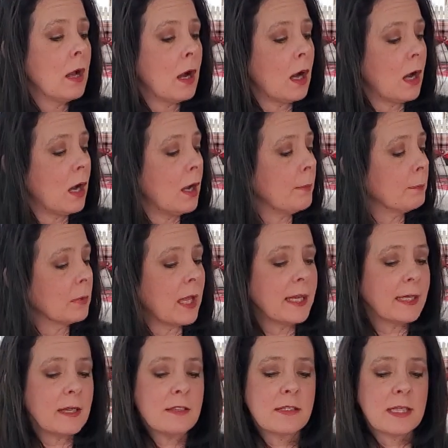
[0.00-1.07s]
Like
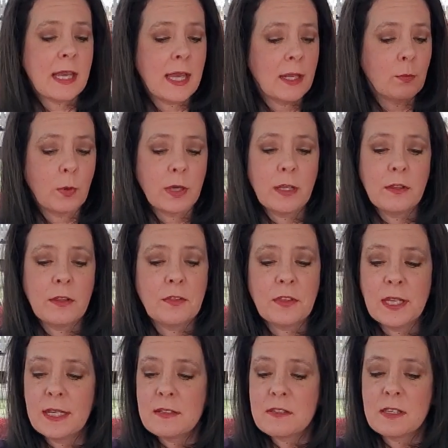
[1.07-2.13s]
I said, one of the
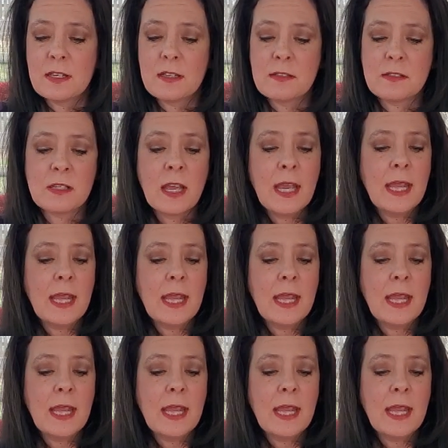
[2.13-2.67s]
things is